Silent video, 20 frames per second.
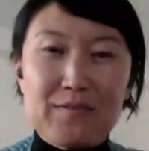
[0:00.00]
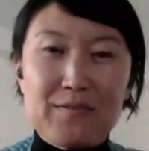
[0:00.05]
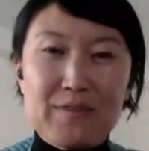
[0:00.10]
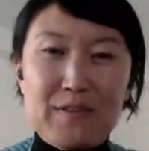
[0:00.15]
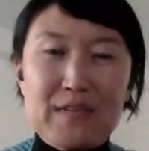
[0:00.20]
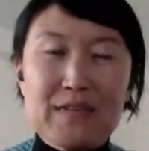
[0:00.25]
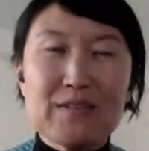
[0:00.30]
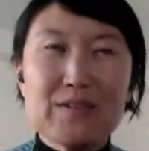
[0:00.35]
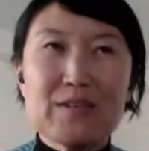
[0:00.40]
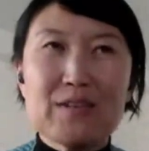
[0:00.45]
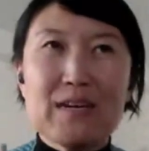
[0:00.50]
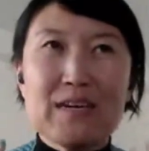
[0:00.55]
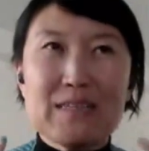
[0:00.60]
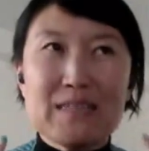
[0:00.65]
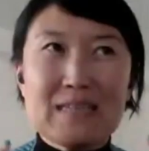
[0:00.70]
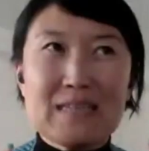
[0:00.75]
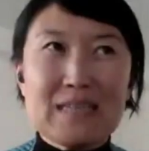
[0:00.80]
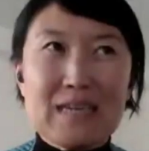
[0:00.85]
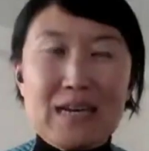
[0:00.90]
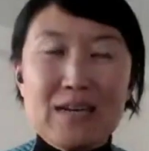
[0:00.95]
fear
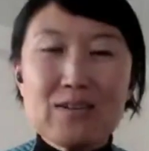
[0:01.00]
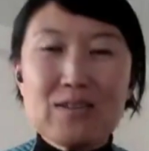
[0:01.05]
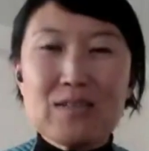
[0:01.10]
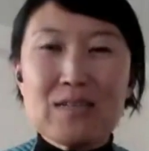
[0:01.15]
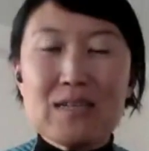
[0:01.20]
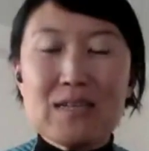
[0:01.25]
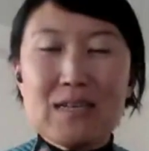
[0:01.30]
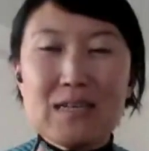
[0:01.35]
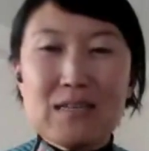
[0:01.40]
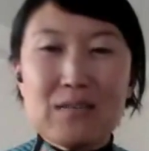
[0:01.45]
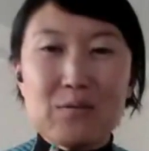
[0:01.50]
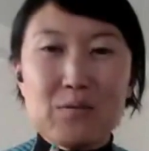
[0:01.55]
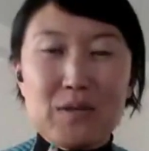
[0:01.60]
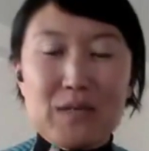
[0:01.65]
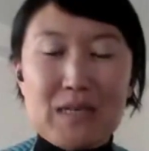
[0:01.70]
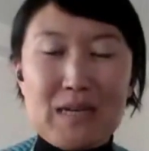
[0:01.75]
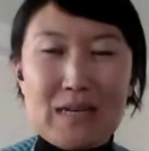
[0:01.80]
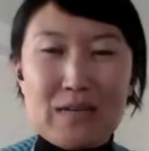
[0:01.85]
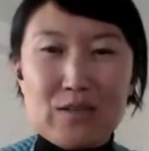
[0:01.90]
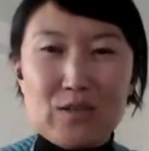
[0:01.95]
and scarcity is we
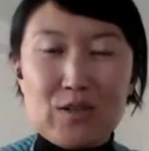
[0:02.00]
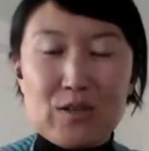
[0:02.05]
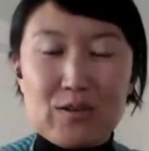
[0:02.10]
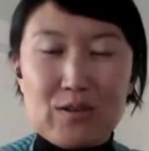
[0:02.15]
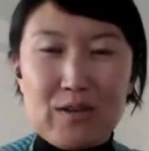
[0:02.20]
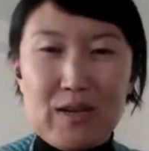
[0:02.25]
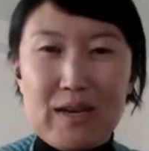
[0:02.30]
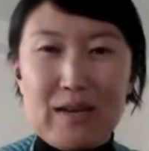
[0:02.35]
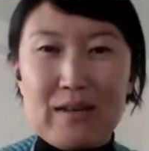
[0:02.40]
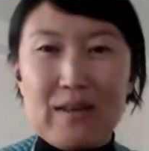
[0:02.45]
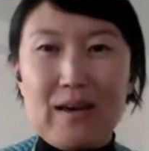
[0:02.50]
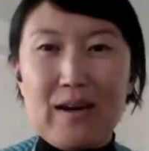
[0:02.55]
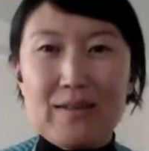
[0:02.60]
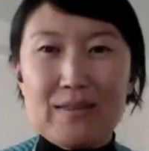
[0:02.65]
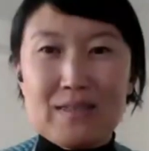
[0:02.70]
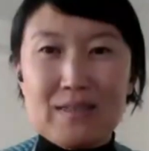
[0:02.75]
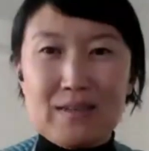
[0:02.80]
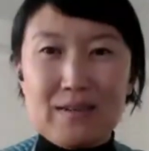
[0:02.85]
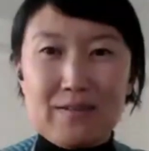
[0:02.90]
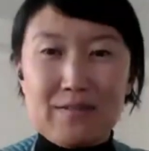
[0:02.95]
tend to create
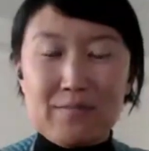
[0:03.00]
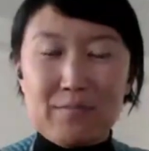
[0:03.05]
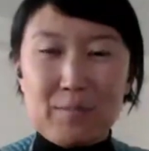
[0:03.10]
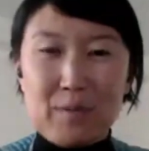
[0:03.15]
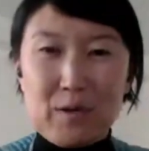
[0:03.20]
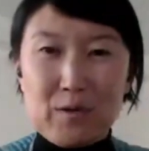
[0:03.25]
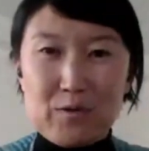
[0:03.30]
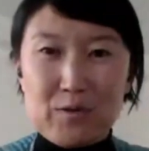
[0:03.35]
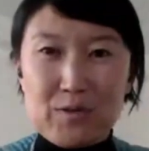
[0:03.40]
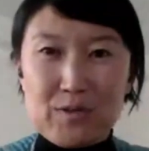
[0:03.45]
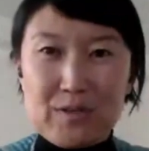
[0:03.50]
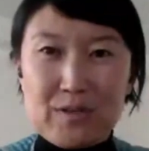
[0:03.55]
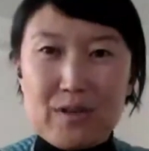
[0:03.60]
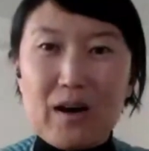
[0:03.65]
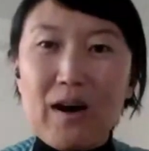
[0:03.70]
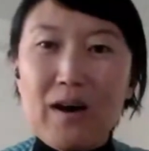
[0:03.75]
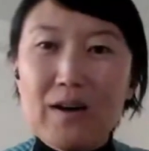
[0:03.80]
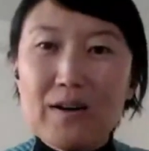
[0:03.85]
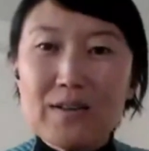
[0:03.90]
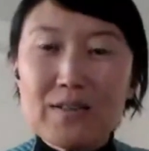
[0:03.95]
lots of pros and
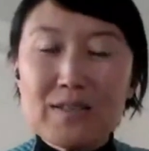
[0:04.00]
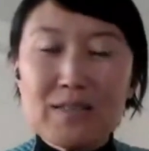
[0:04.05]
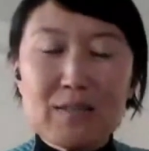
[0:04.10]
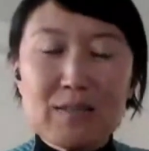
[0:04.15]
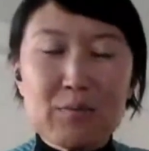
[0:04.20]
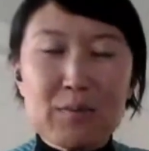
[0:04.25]
cons.